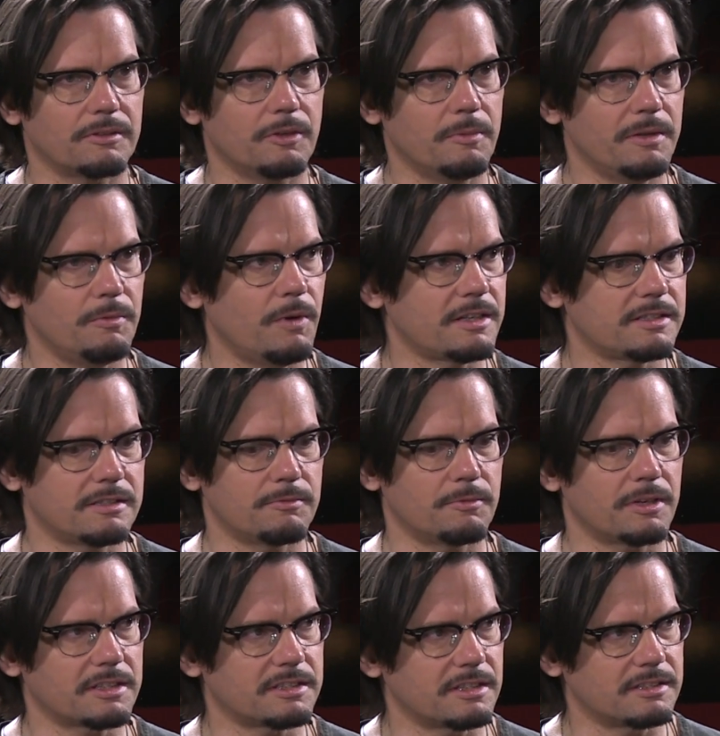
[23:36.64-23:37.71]
Nobody wants to
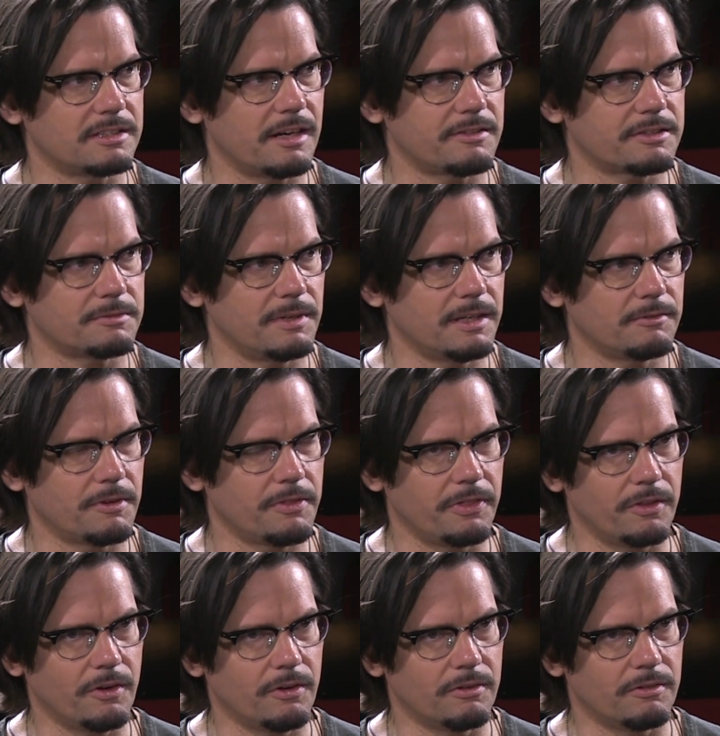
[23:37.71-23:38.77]
work sixty hours a week with
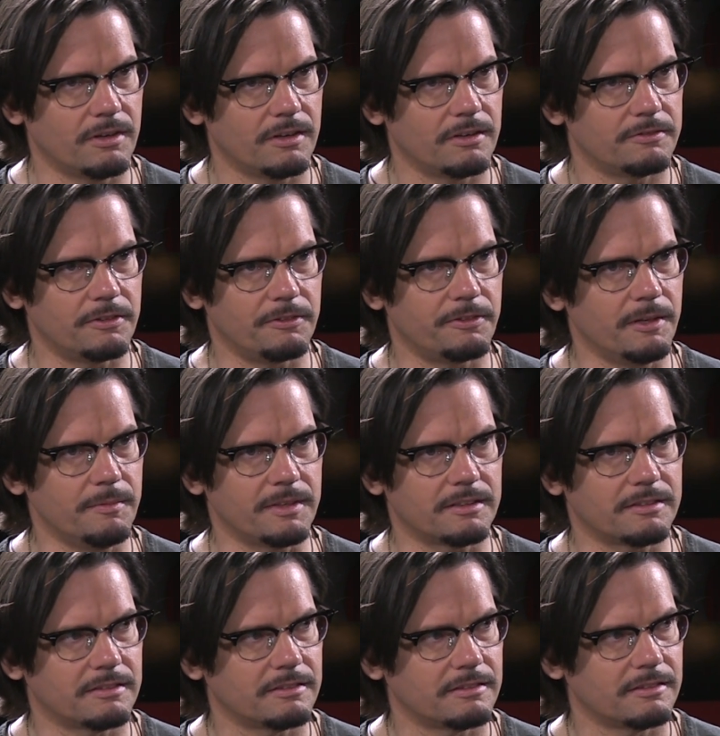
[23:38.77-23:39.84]
no fulfillment,